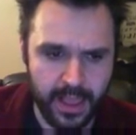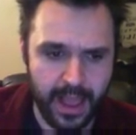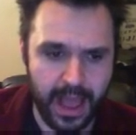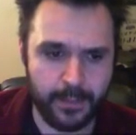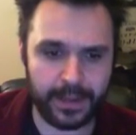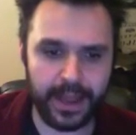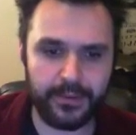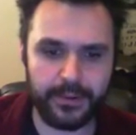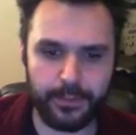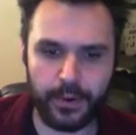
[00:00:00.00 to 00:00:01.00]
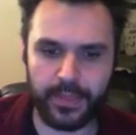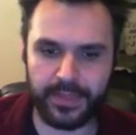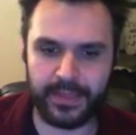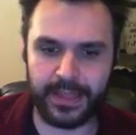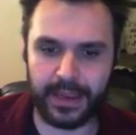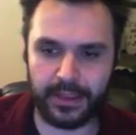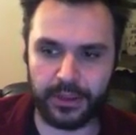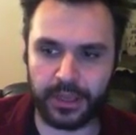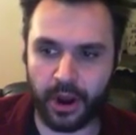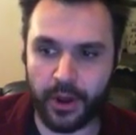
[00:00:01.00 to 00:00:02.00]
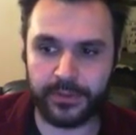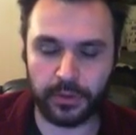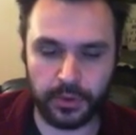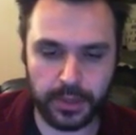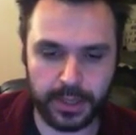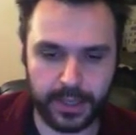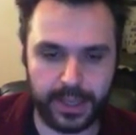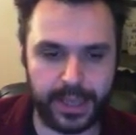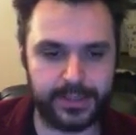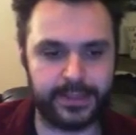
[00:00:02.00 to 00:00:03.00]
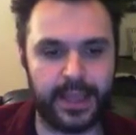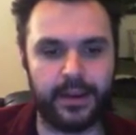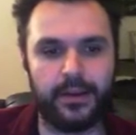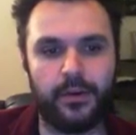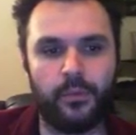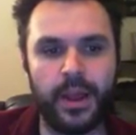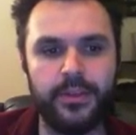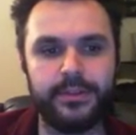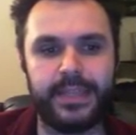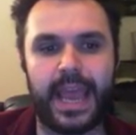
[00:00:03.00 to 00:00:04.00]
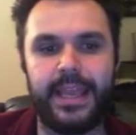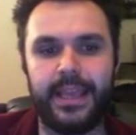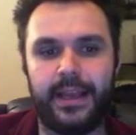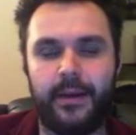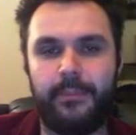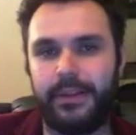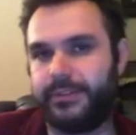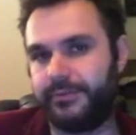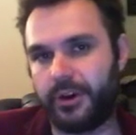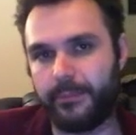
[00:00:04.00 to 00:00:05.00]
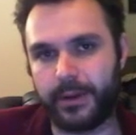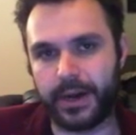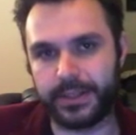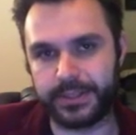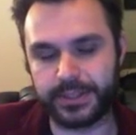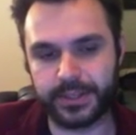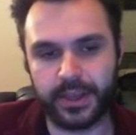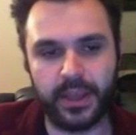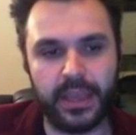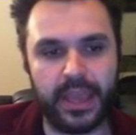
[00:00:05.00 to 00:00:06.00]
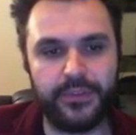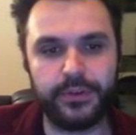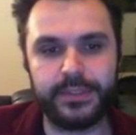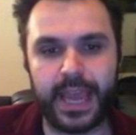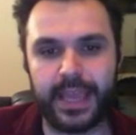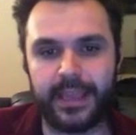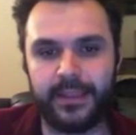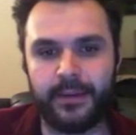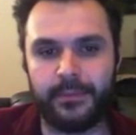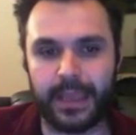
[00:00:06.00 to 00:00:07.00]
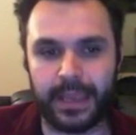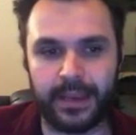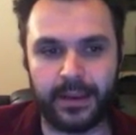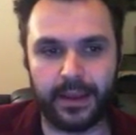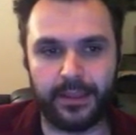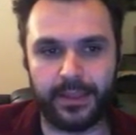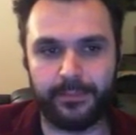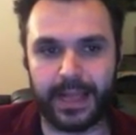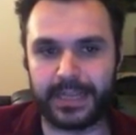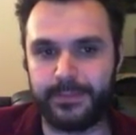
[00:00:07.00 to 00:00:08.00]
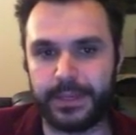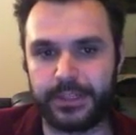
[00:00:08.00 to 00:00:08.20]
Another important thing that you can overlook is that when you're taking a bunch of drop pods, if you're taking them in the Black Spear